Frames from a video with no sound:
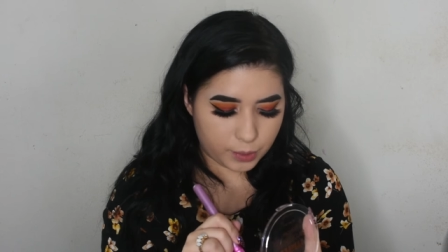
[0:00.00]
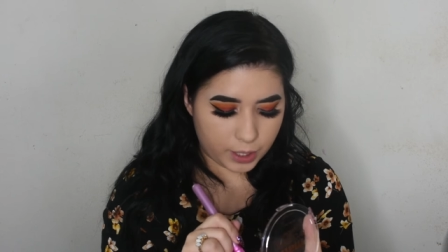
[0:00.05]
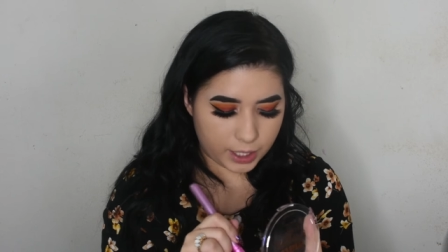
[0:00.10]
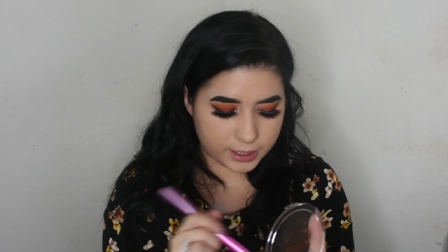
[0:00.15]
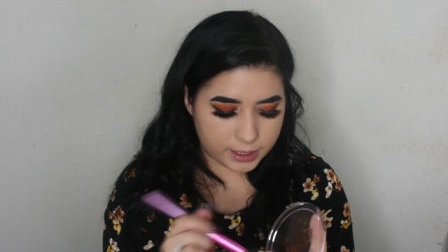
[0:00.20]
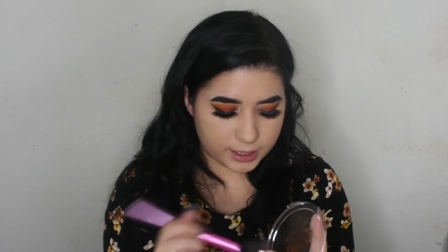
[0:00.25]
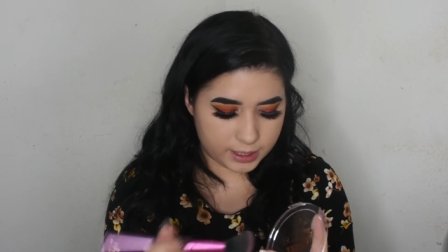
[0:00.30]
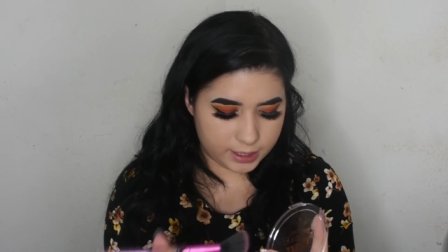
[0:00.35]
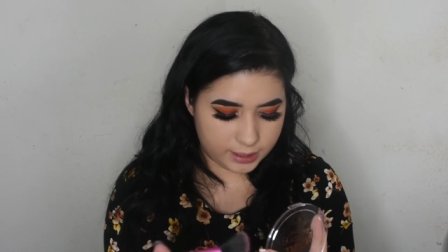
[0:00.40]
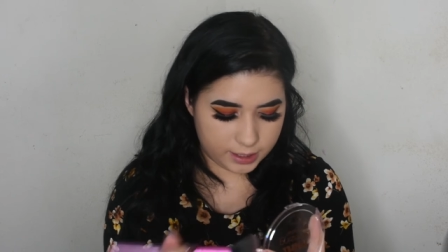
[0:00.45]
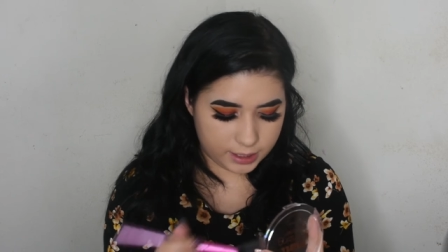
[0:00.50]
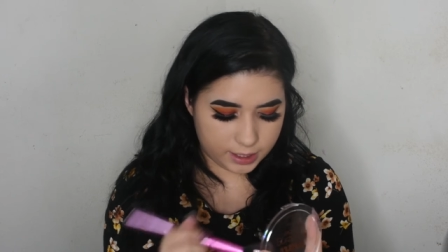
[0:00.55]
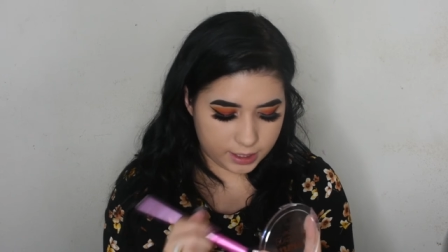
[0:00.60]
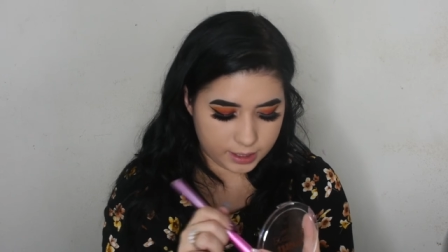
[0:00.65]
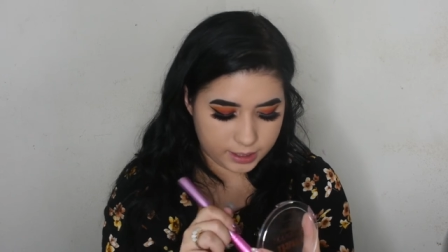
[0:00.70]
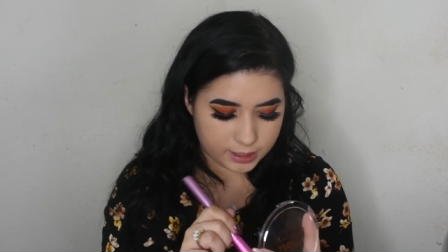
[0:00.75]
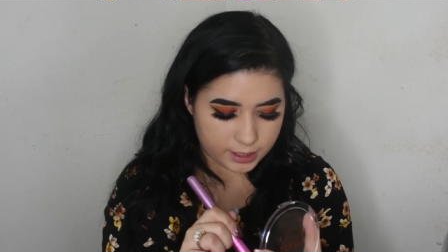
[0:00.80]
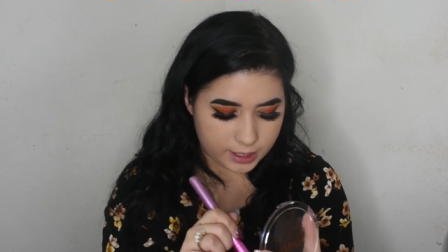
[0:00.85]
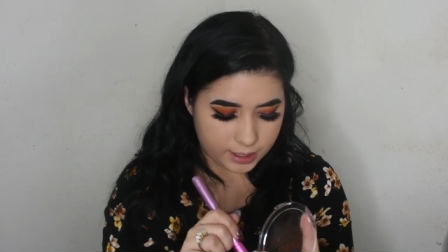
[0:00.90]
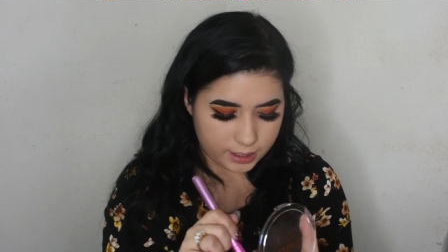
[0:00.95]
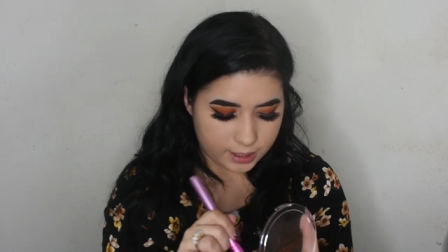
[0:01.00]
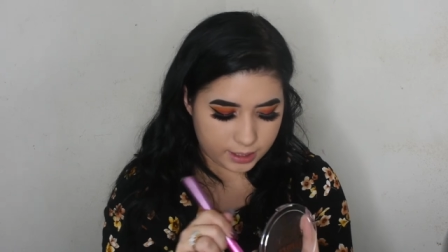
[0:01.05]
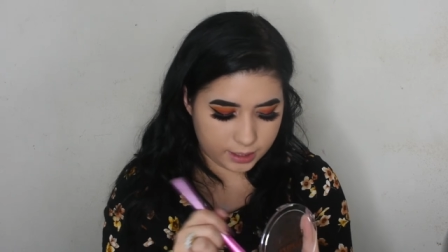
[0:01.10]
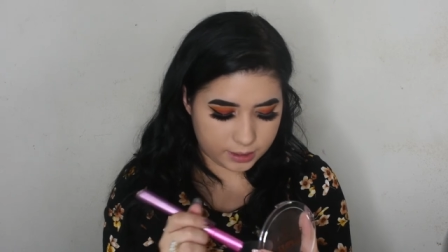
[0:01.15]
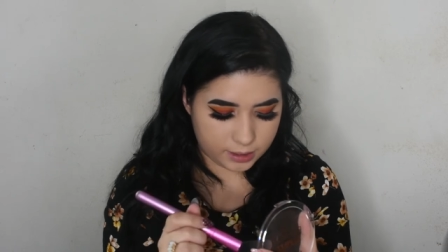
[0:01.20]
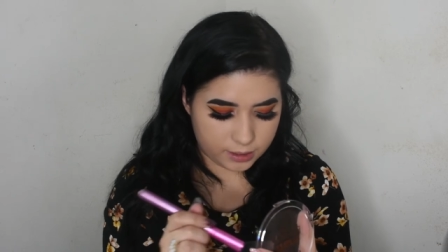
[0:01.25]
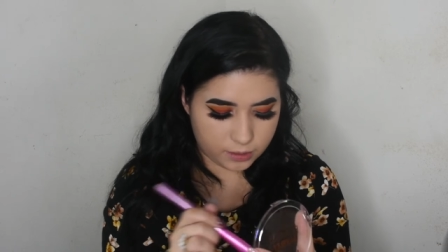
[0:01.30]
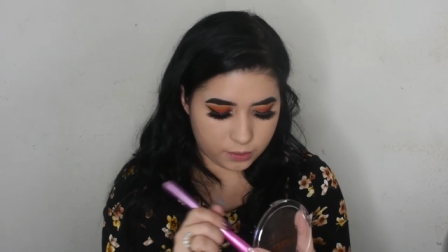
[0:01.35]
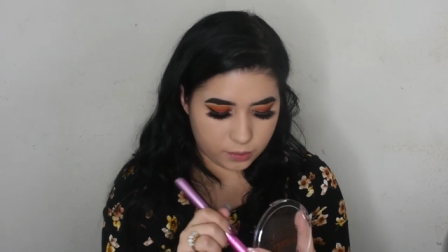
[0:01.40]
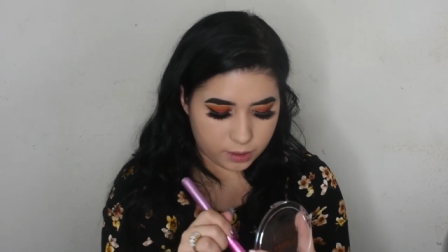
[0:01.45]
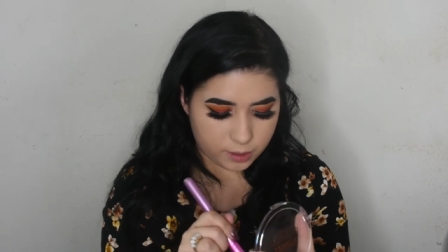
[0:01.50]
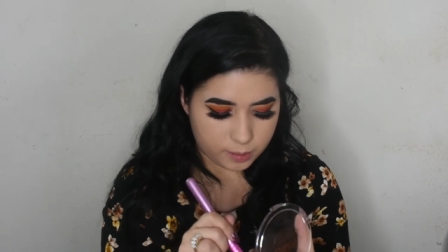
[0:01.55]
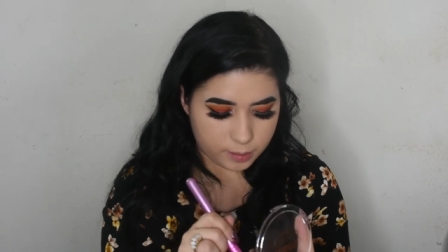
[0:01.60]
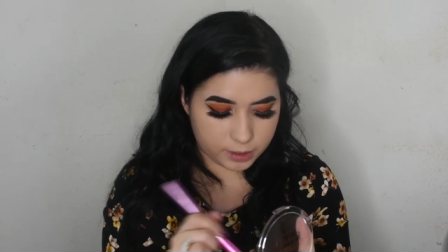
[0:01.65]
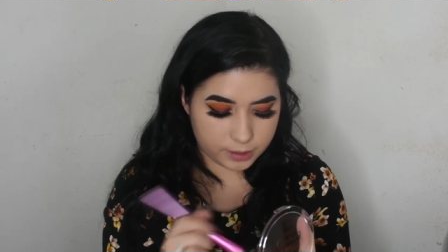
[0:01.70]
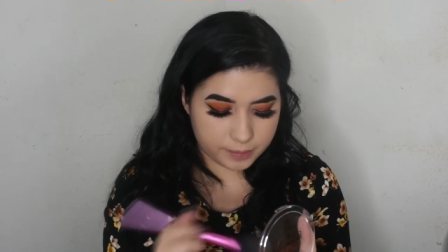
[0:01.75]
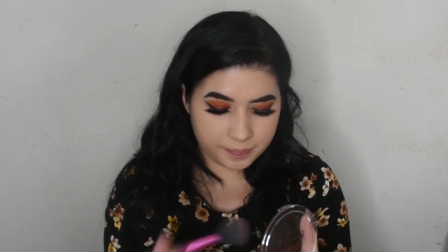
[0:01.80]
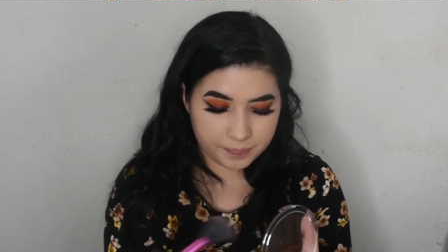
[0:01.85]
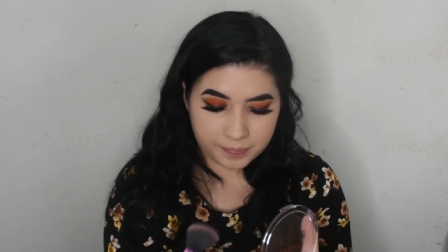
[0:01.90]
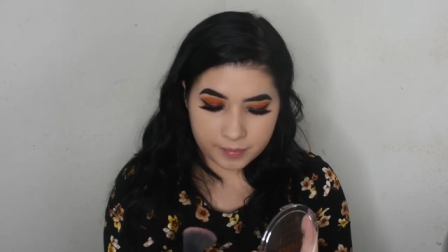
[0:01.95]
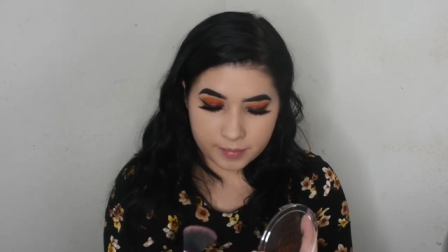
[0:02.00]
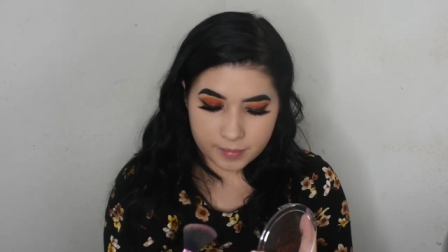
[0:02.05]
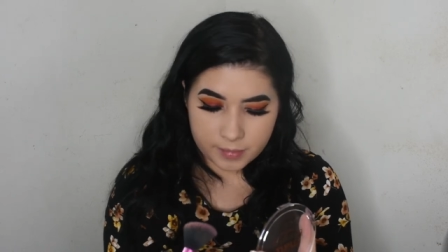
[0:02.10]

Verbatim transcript: pressed into this, I think it's adorable.